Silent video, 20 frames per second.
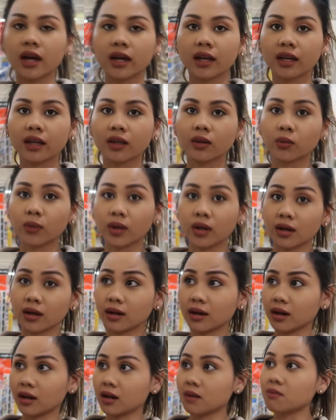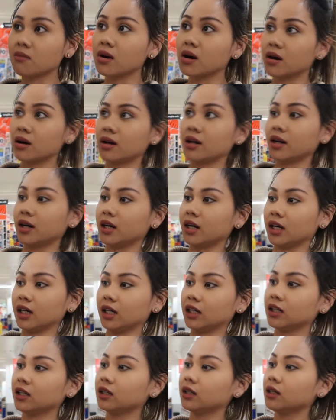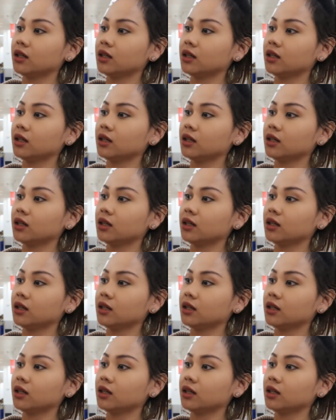and we are getting my